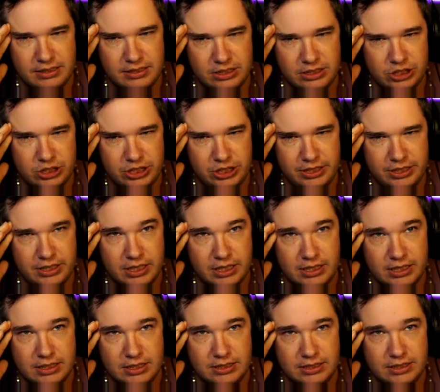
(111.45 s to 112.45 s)
she
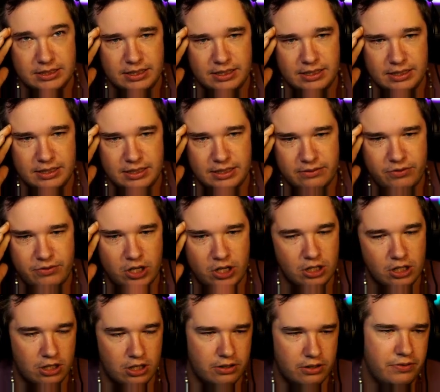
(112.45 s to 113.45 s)
does fall
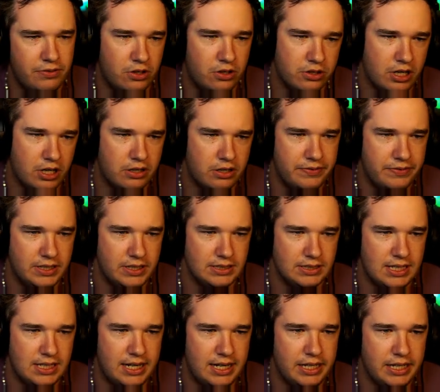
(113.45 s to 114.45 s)
off on the offense
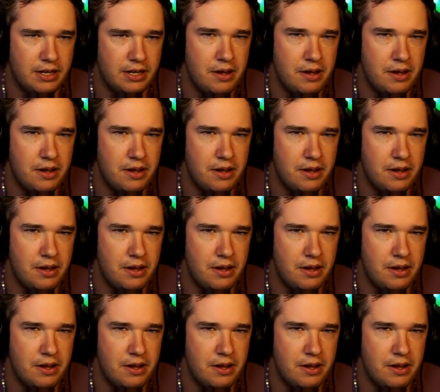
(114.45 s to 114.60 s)
side.